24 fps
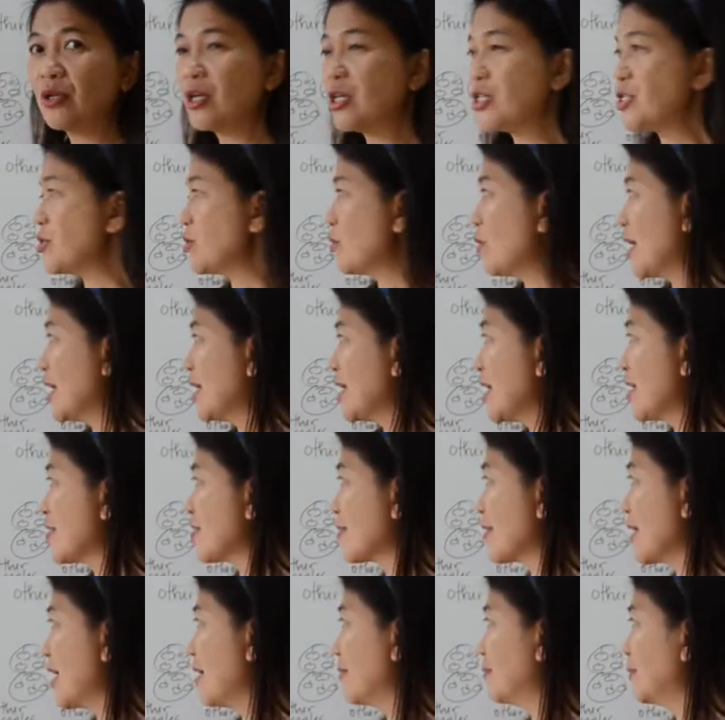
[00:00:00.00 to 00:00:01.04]
So another
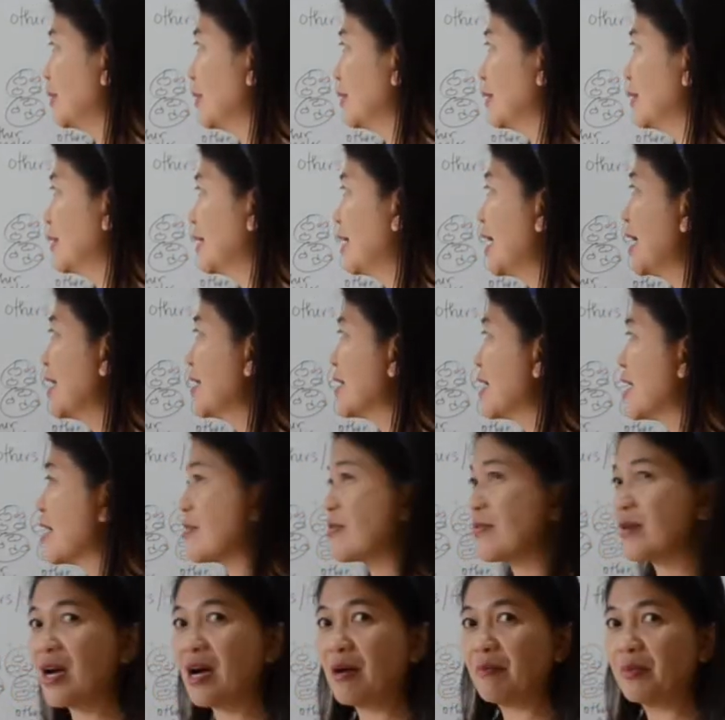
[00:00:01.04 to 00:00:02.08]
apple, another
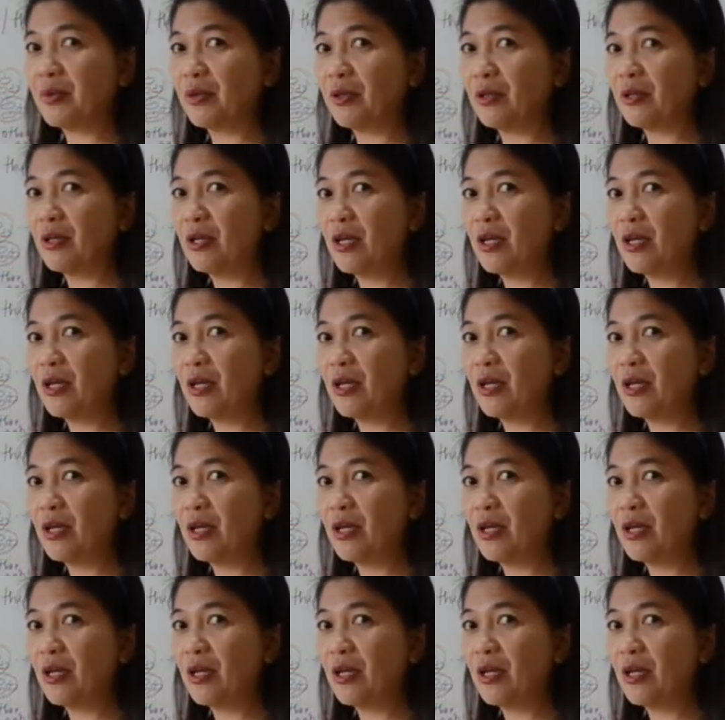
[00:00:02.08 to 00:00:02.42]
apple.